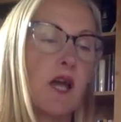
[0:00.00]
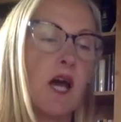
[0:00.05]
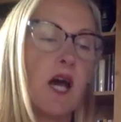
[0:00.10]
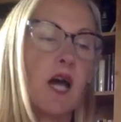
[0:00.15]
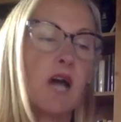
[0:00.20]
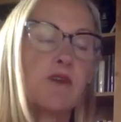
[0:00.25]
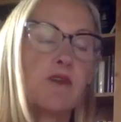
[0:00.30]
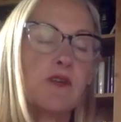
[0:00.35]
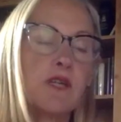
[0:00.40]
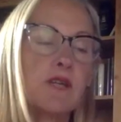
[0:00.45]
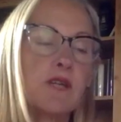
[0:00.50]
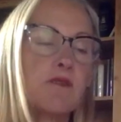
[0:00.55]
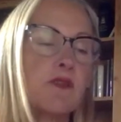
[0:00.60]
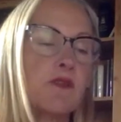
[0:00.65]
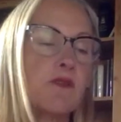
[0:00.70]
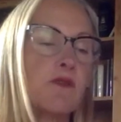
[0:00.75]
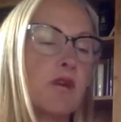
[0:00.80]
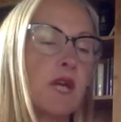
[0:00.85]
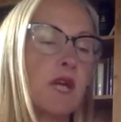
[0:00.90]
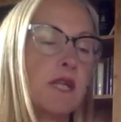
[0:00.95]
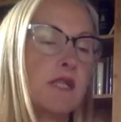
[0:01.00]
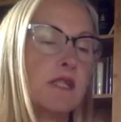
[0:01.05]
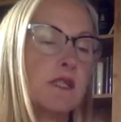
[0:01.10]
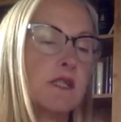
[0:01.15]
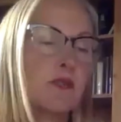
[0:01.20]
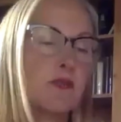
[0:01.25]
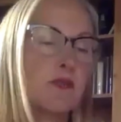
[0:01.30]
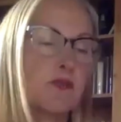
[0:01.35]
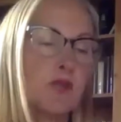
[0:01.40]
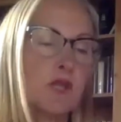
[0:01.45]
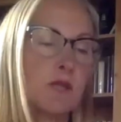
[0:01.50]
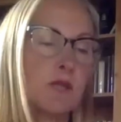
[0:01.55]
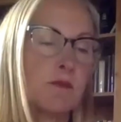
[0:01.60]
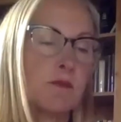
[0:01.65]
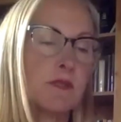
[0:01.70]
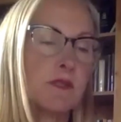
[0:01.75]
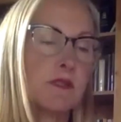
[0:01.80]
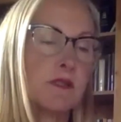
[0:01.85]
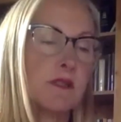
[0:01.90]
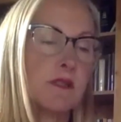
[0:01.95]
I forgive the wrecked
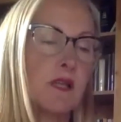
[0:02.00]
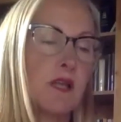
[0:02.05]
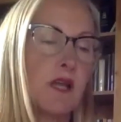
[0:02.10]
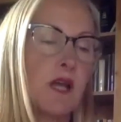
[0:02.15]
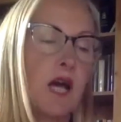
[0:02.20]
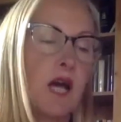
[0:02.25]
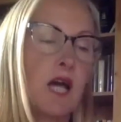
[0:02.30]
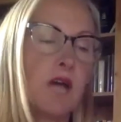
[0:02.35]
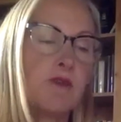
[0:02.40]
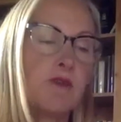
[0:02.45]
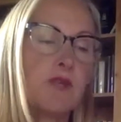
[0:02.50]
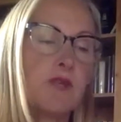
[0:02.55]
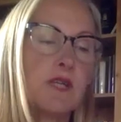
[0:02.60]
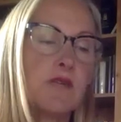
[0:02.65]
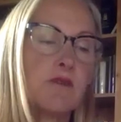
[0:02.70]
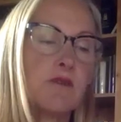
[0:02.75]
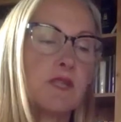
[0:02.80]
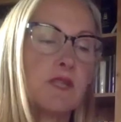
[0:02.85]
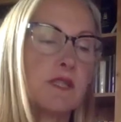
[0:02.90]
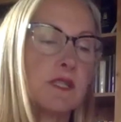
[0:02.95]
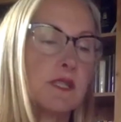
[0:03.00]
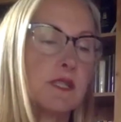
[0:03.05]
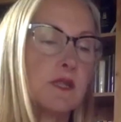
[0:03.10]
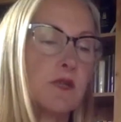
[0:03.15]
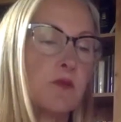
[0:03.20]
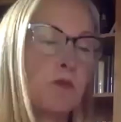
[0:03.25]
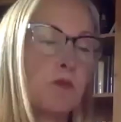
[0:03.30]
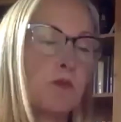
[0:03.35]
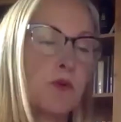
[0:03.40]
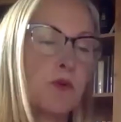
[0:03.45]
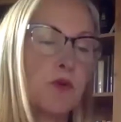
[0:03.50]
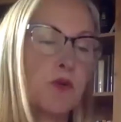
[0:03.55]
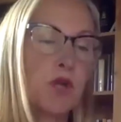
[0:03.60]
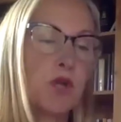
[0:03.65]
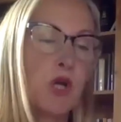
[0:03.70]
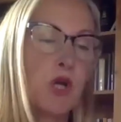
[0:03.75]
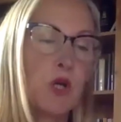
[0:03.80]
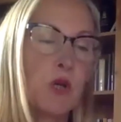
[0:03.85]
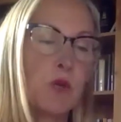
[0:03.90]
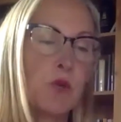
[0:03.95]
dreams. I forgive the stillborn
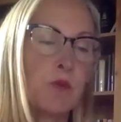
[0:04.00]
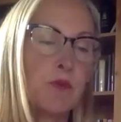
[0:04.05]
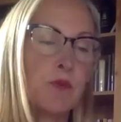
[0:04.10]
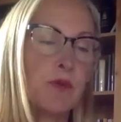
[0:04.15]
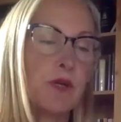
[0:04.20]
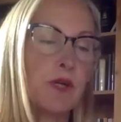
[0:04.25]
hope.